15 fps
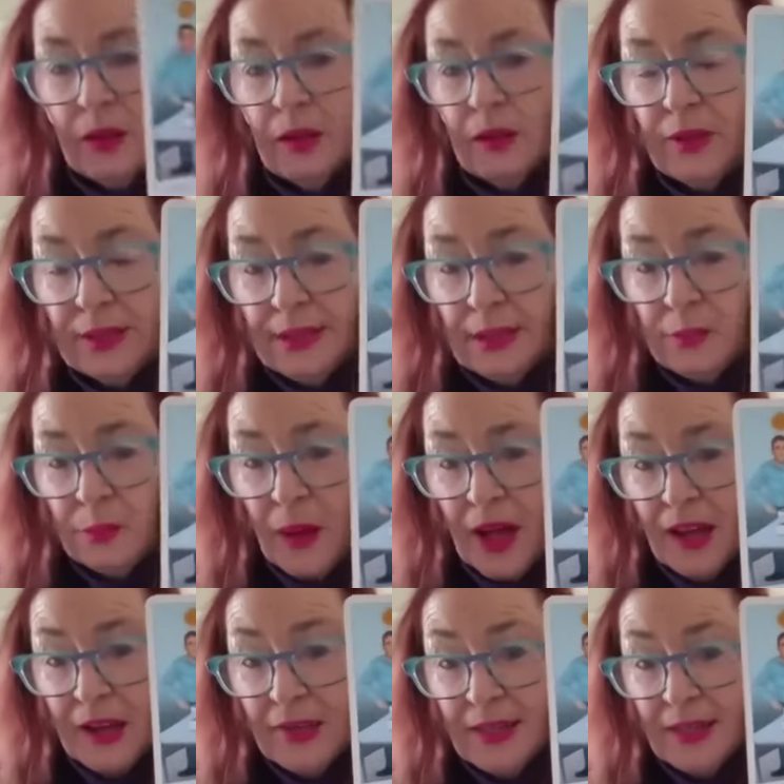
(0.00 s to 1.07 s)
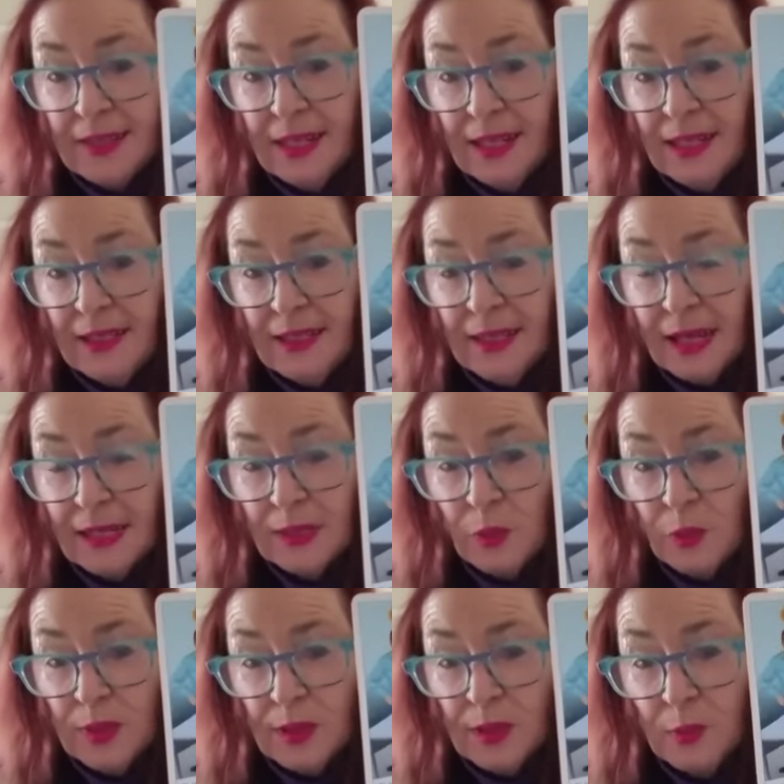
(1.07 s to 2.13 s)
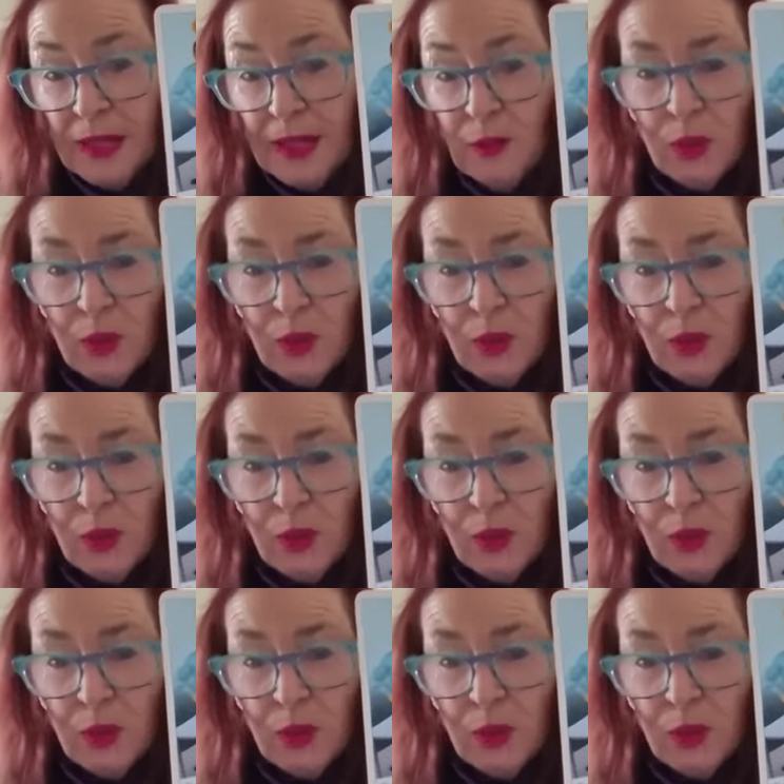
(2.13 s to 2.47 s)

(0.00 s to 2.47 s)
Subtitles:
This is behind the scenes as we speak.